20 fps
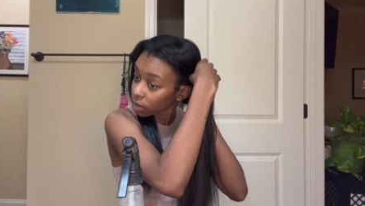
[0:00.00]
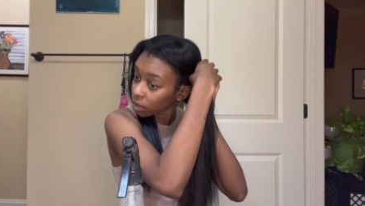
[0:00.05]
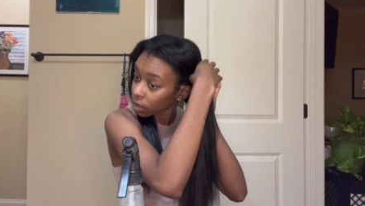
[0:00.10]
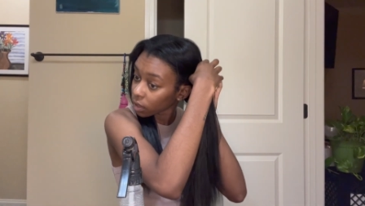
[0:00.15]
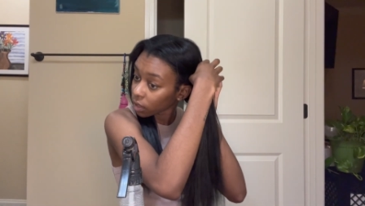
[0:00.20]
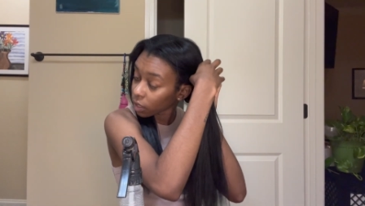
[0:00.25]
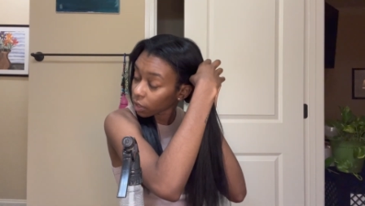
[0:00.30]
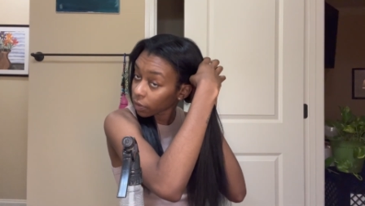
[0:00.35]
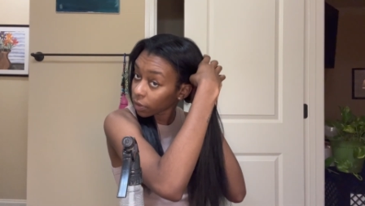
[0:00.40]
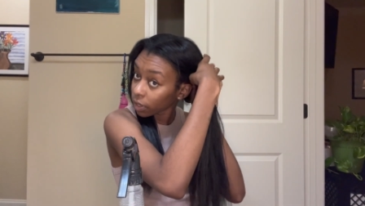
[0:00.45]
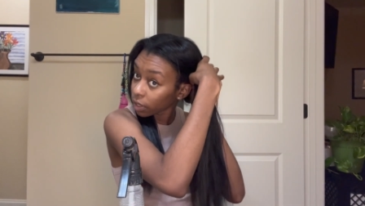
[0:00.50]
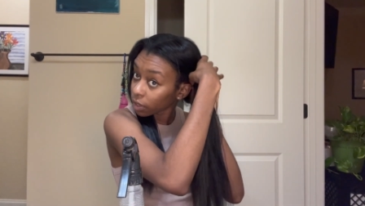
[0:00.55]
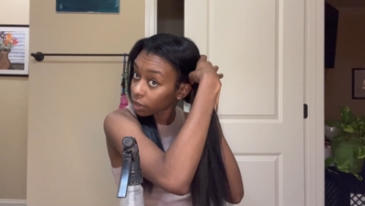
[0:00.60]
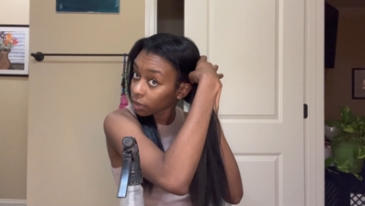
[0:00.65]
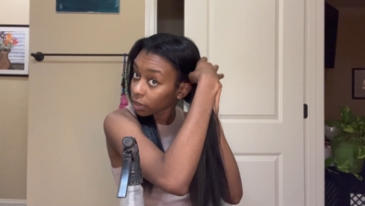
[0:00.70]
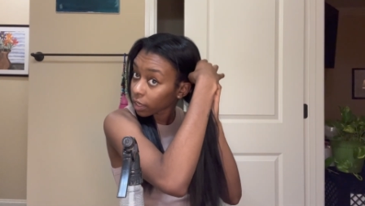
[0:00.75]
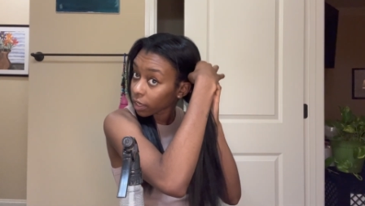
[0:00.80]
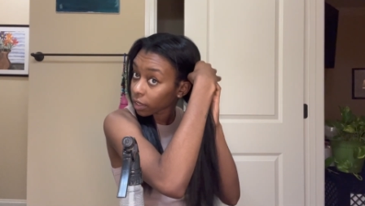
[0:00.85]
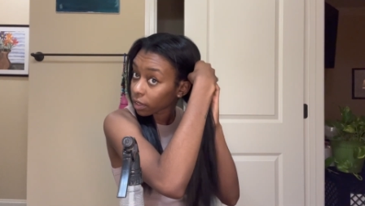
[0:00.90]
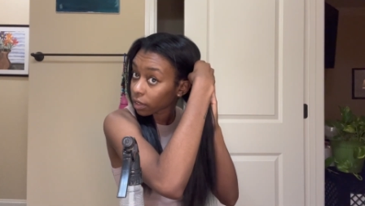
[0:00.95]
No, we're gonna do
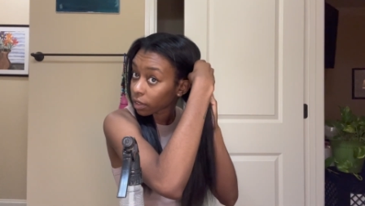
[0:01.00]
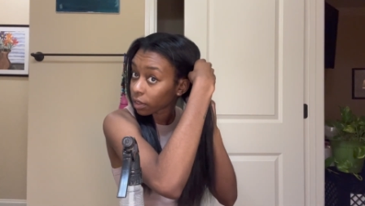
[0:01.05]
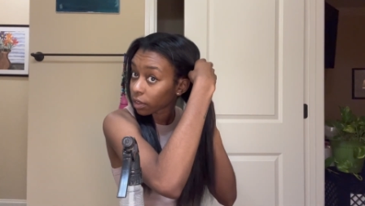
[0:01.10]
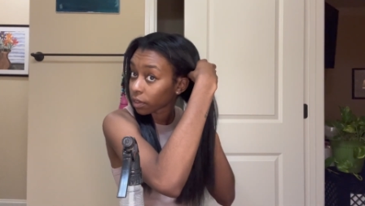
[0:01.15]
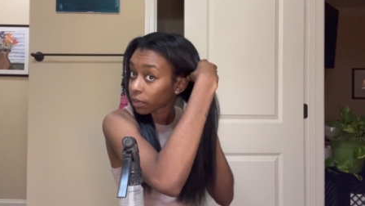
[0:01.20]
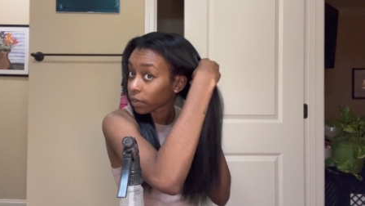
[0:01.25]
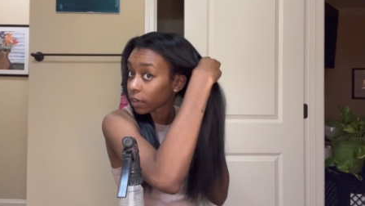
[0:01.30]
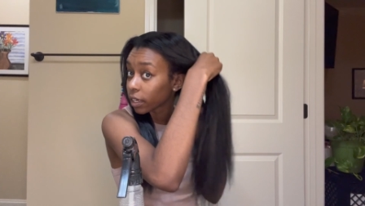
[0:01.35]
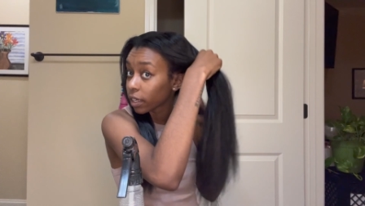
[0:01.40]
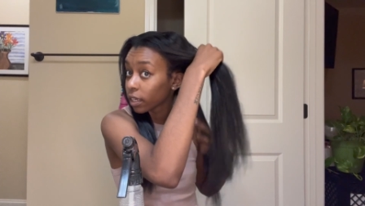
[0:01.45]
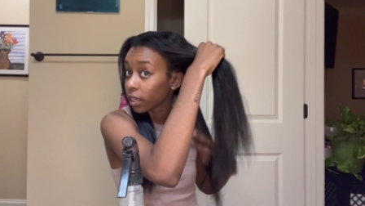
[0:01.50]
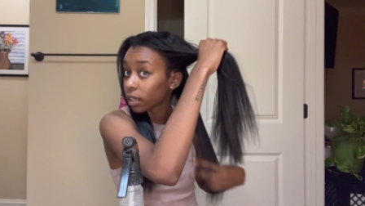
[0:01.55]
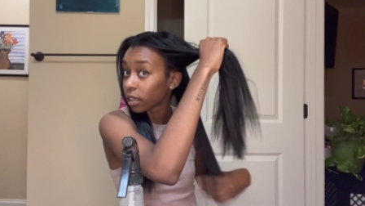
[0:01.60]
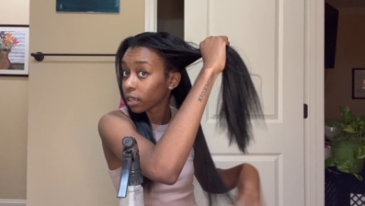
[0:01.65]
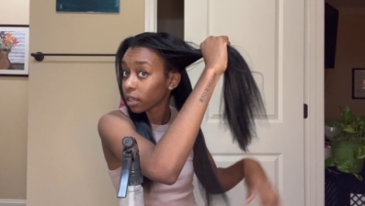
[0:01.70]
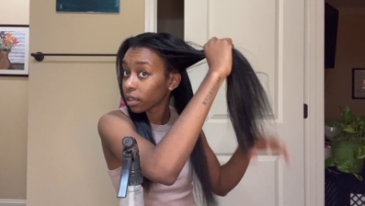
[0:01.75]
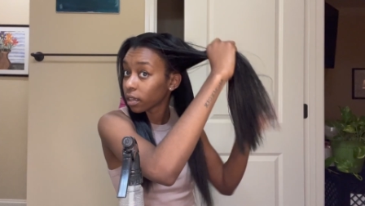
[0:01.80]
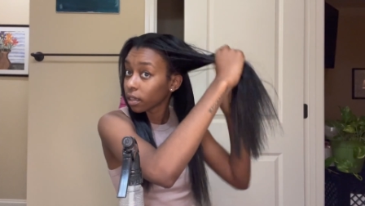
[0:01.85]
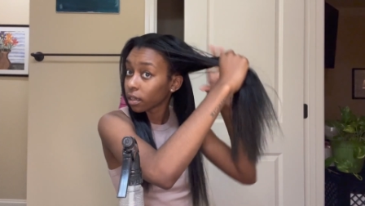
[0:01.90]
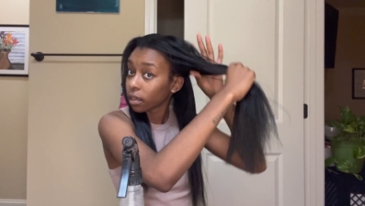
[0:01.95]
like three
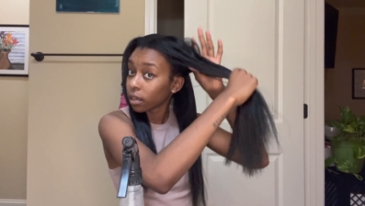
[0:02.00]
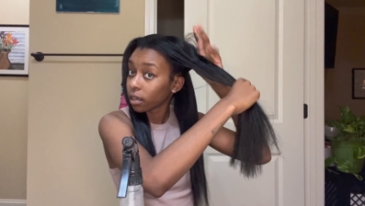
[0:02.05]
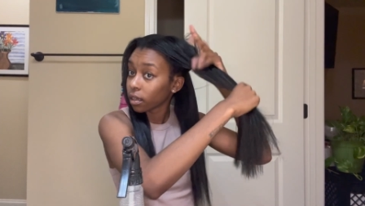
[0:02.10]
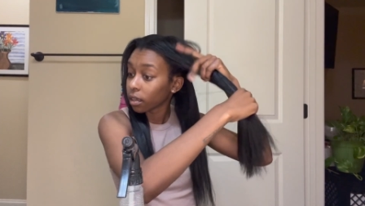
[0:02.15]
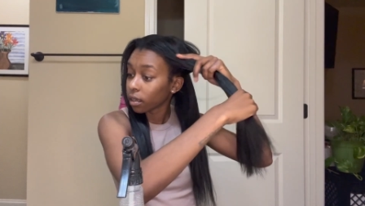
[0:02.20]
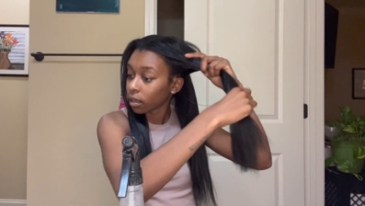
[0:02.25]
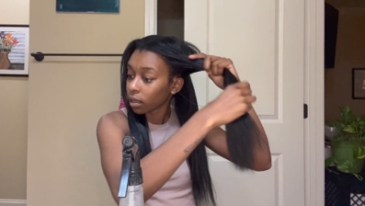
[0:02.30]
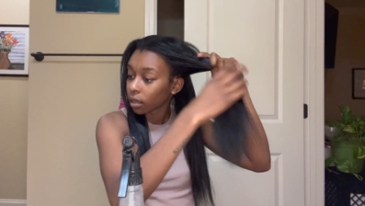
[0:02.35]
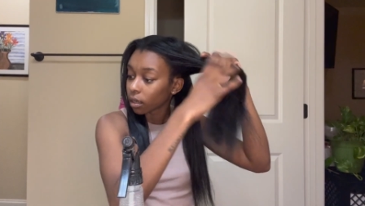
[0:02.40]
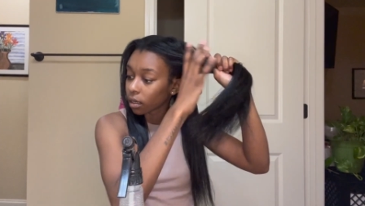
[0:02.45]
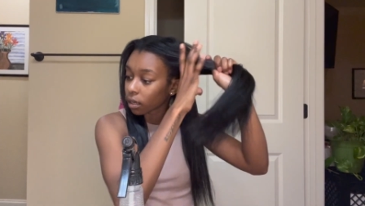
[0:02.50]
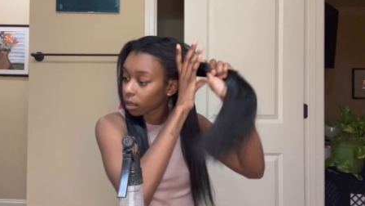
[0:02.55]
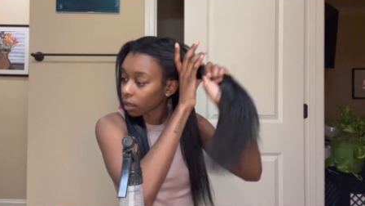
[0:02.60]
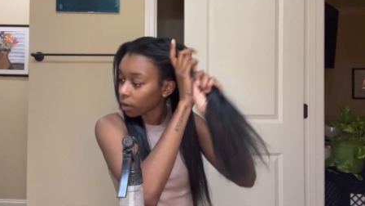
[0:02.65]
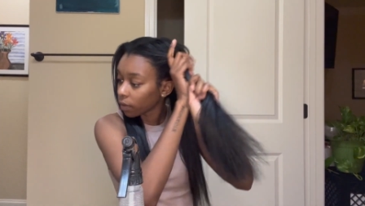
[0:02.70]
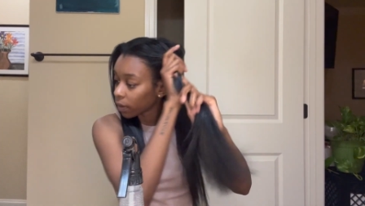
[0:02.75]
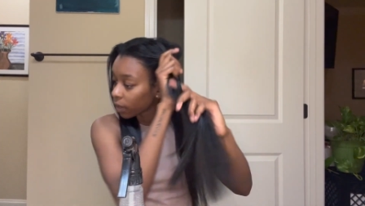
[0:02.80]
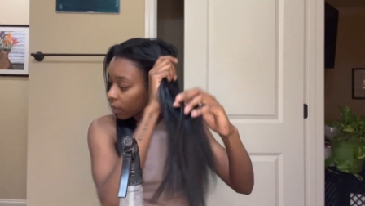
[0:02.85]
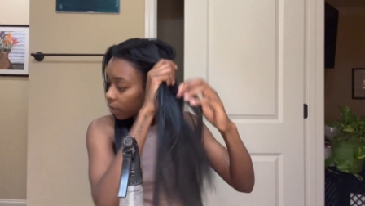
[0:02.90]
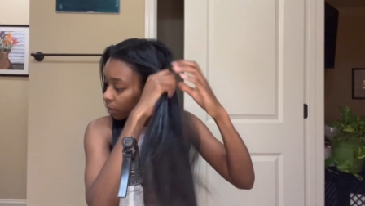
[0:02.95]

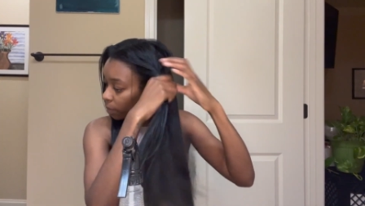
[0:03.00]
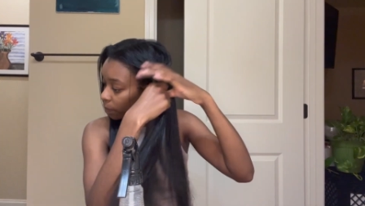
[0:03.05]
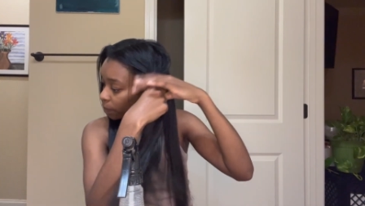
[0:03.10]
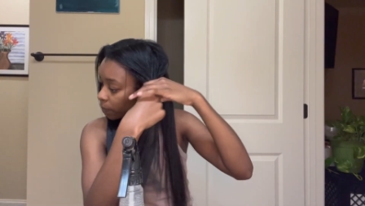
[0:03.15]
going up.